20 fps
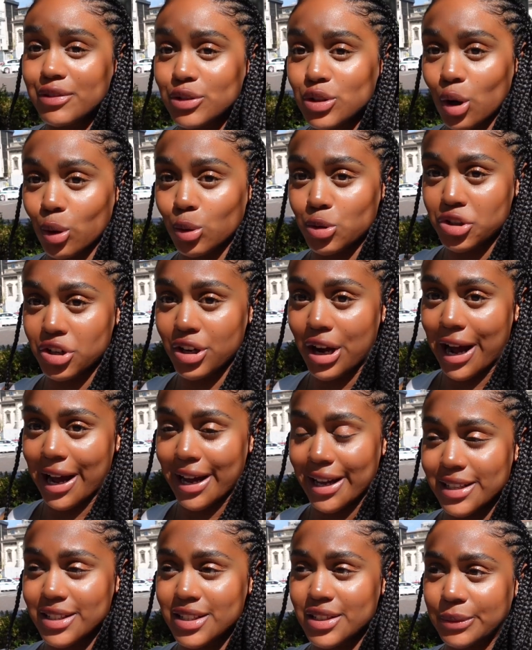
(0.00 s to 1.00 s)
told you
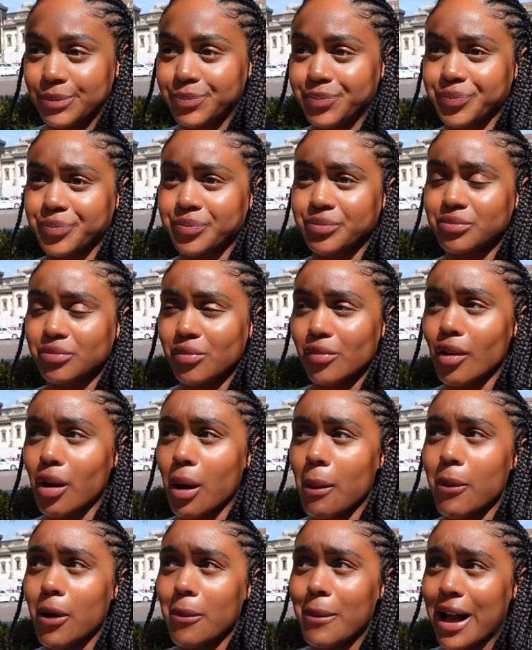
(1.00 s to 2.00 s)
guys,
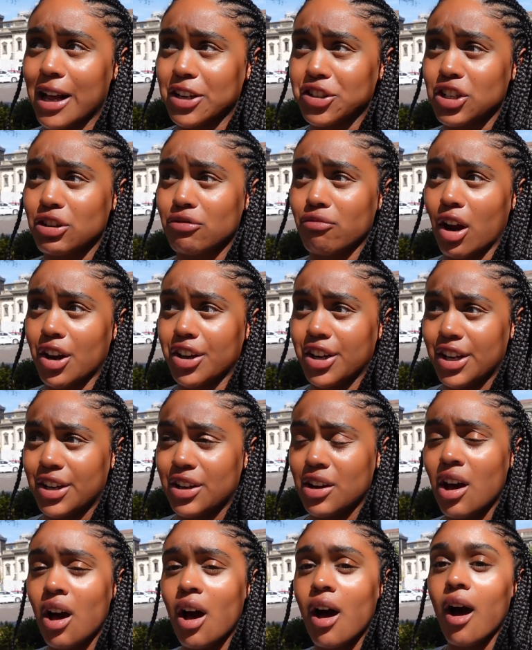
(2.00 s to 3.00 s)
but I'm actually
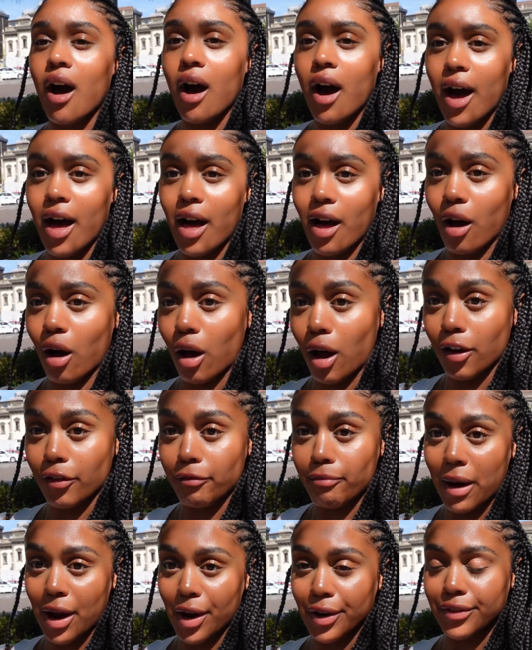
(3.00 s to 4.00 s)
running a
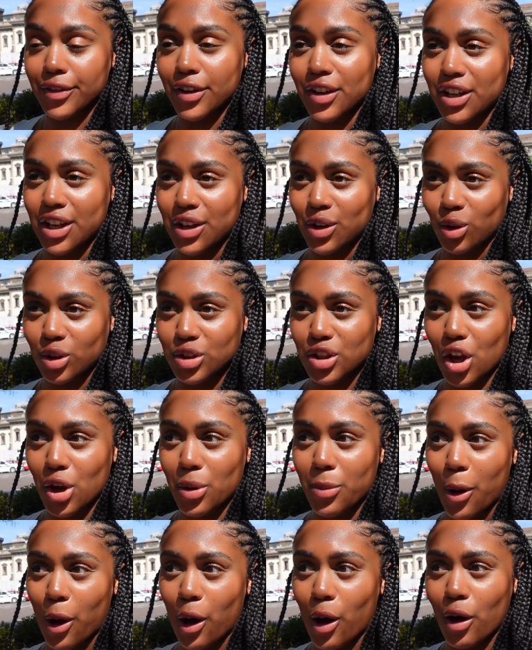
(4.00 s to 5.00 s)
half marathon in
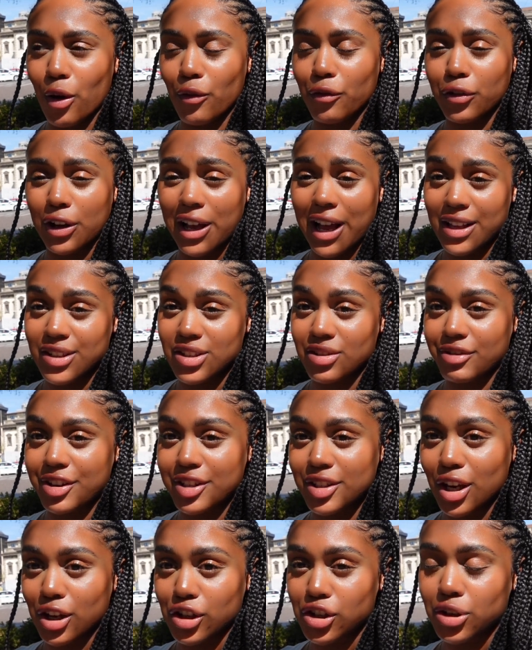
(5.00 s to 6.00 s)
October for Cancer
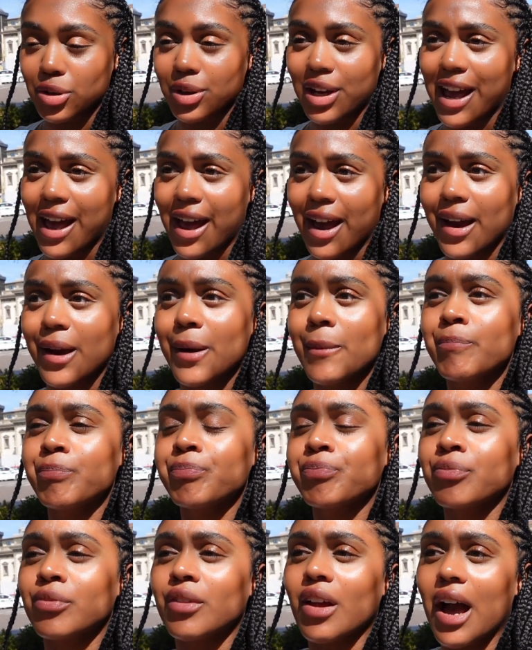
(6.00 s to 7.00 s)
Research UK
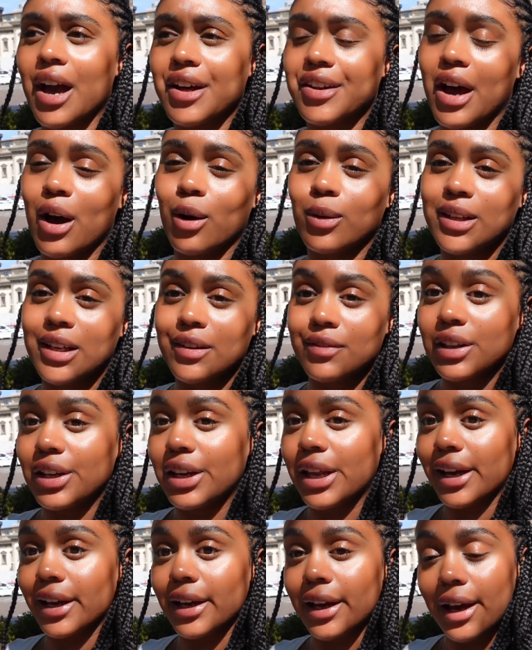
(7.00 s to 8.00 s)
and I'll leave the
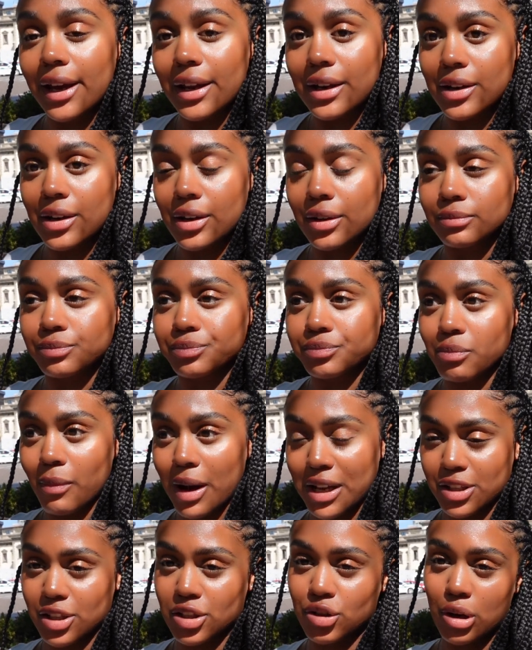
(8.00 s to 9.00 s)
link in
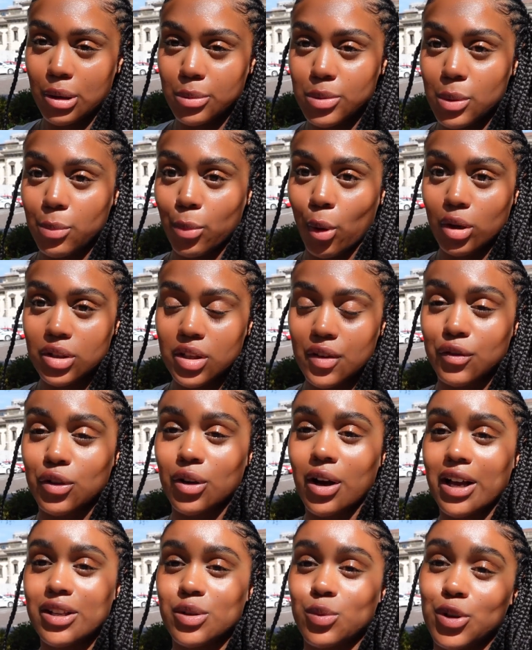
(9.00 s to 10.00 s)
my description box if you
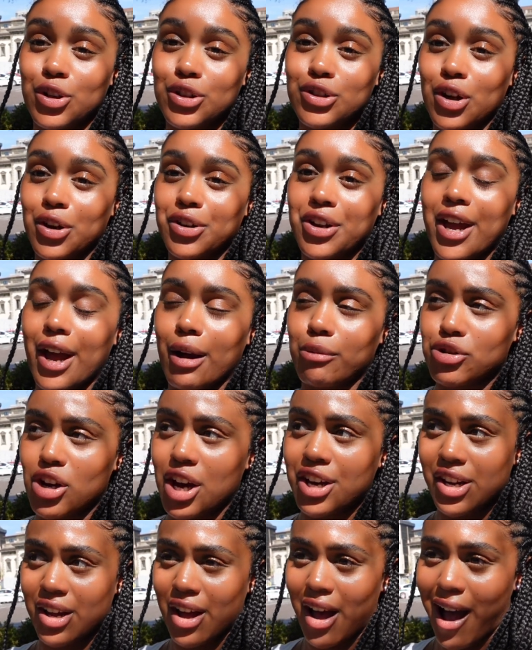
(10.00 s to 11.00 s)
guys want to donate. I'm
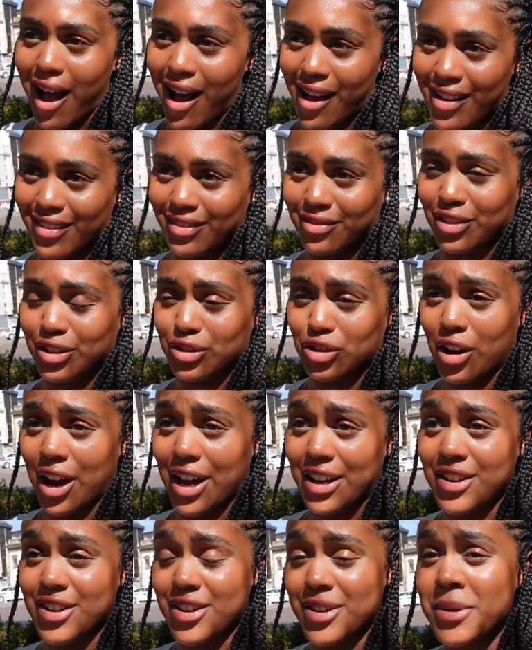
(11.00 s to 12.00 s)
trying to
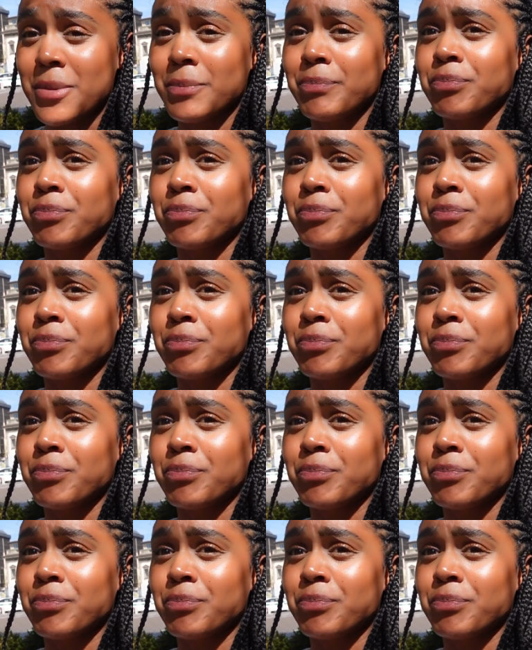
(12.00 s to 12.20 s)
trying to